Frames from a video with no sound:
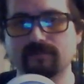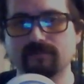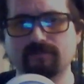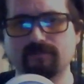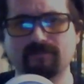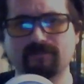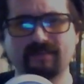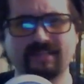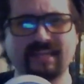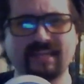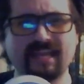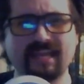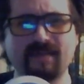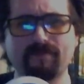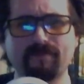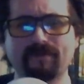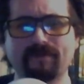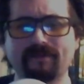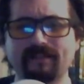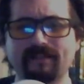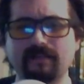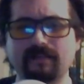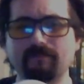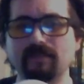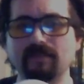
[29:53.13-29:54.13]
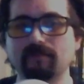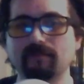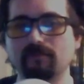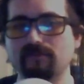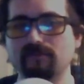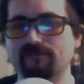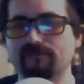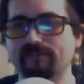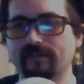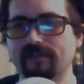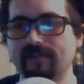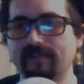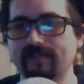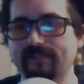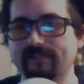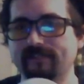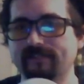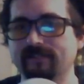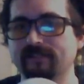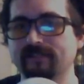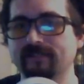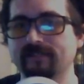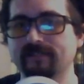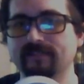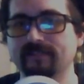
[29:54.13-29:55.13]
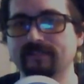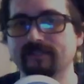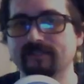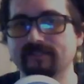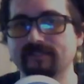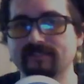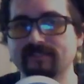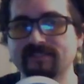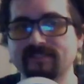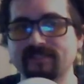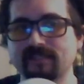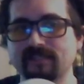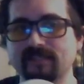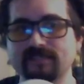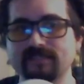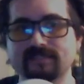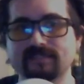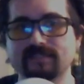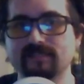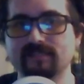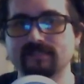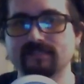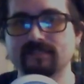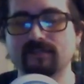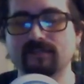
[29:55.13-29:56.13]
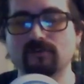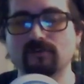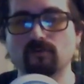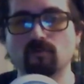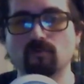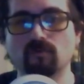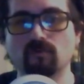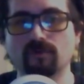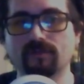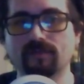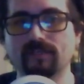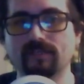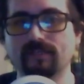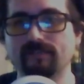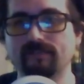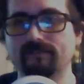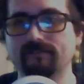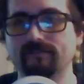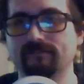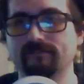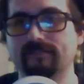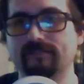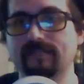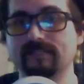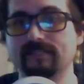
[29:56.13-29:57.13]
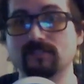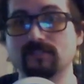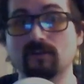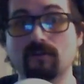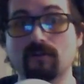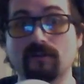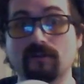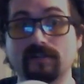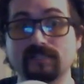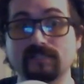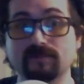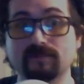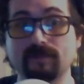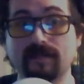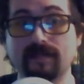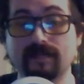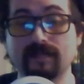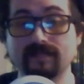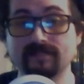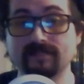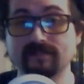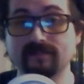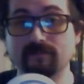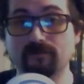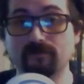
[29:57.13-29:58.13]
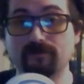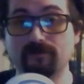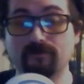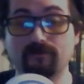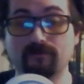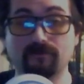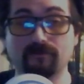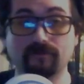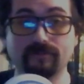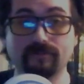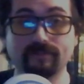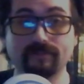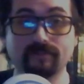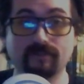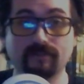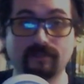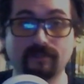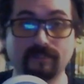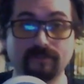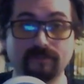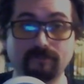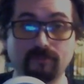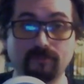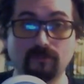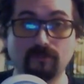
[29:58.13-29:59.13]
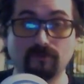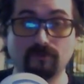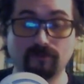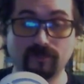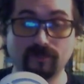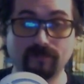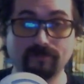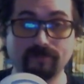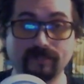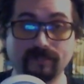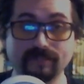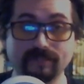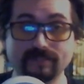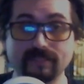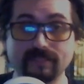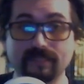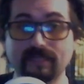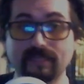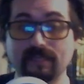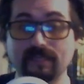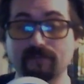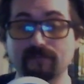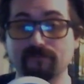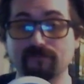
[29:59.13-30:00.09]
And by capital, I mean we've got citizens that are working as hard as possible, or they're unemployed because they can't